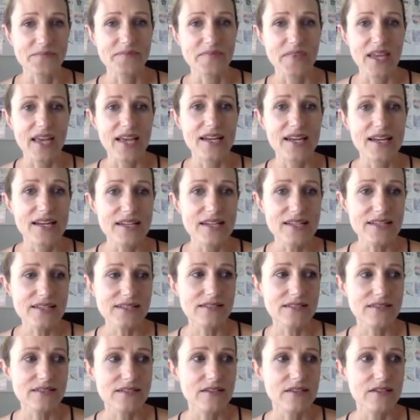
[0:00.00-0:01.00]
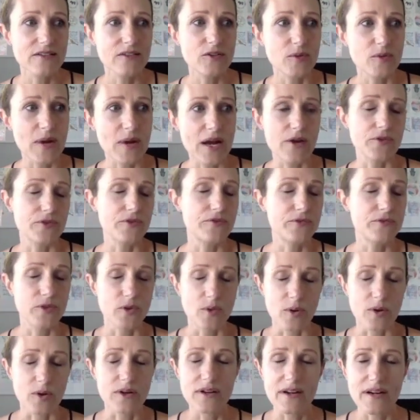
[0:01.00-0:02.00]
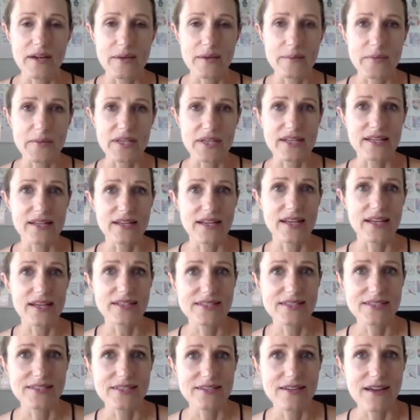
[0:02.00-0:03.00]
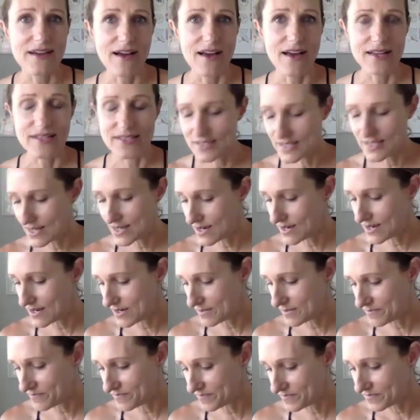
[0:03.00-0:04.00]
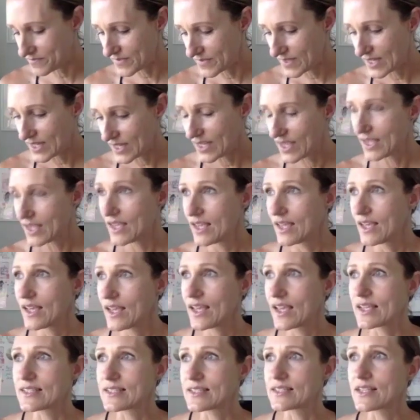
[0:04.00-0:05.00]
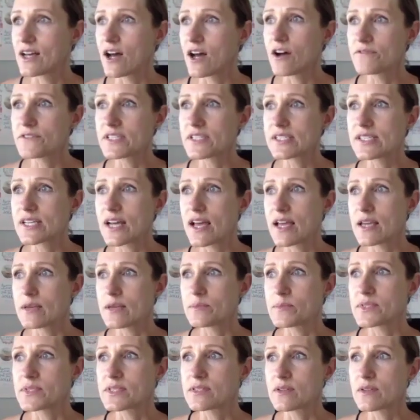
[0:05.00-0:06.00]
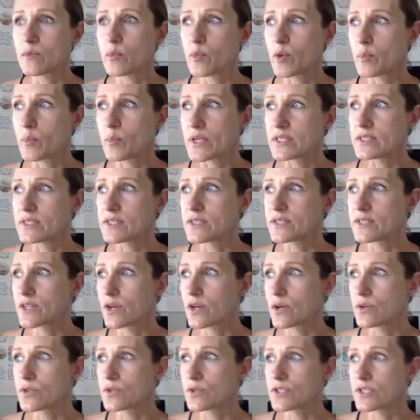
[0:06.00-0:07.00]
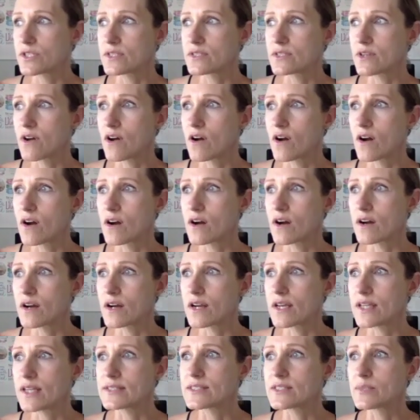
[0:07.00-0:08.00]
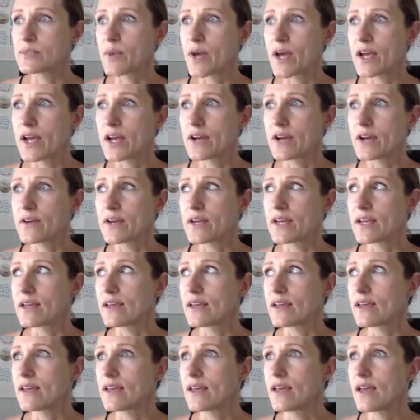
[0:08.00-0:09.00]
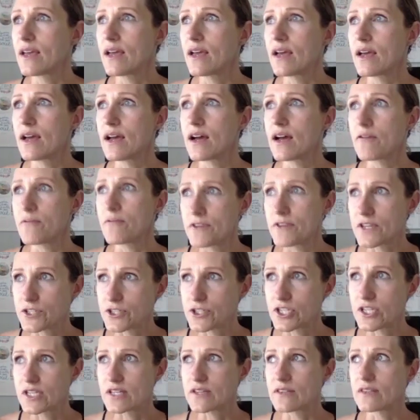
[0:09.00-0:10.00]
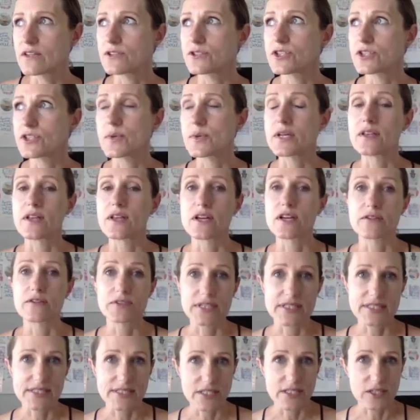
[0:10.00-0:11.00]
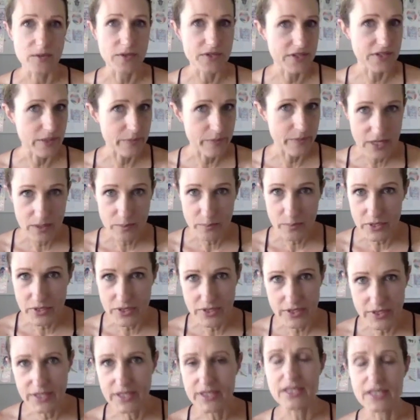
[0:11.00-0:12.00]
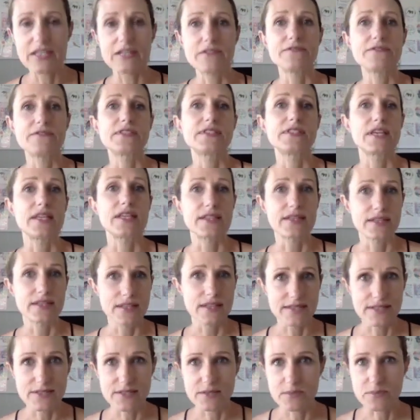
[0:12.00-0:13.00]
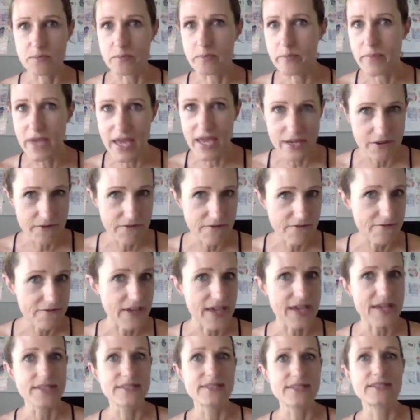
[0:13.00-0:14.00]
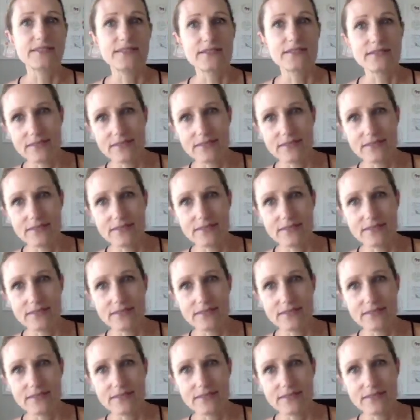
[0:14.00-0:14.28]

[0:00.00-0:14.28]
And it is ground floor. I mean, it's not, it's oftentimes business coaches are inspiring a vision. They're doing a lot of let's deal with limiting beliefs and let's manifest